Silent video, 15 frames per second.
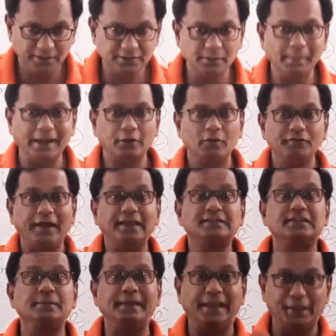It's a matter of
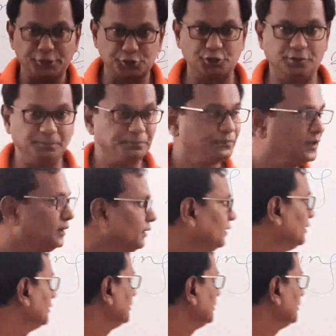assimilation.